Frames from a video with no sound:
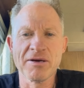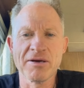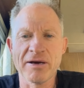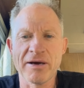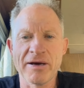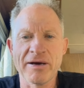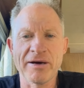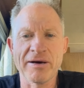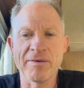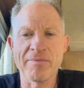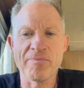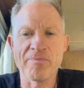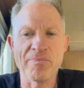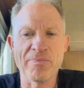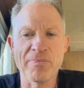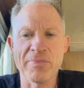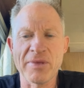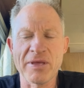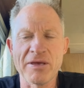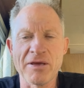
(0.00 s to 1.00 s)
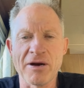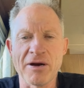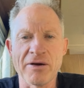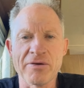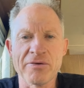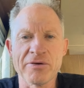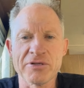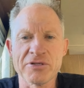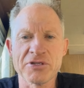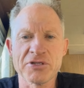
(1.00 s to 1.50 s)

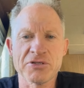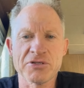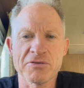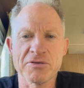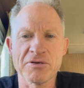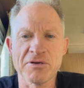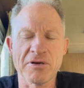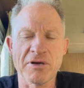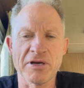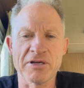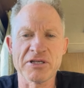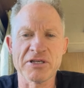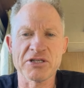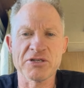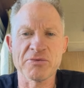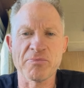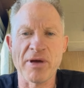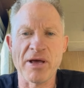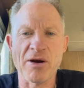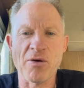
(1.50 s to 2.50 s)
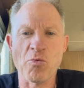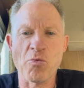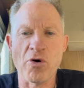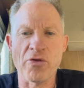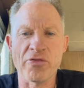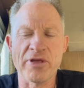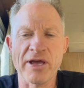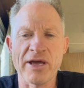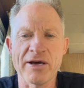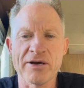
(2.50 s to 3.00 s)
It doesn't matter
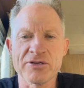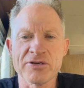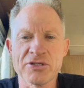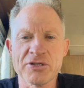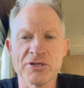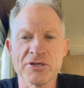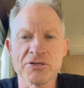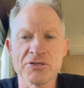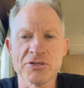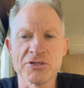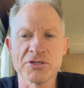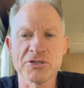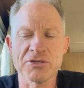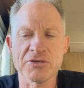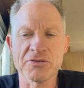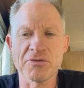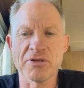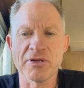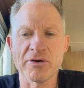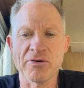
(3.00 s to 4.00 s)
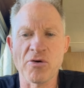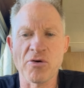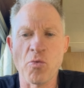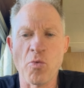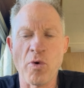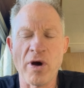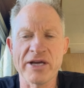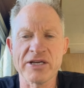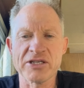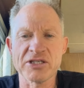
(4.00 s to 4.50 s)
what the house is, there are
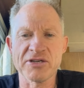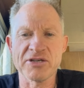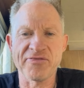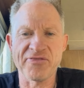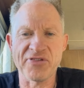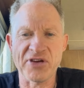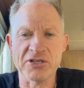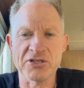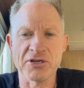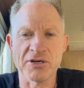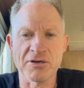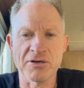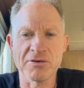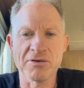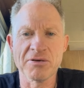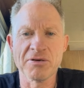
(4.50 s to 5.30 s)
ways to fix it.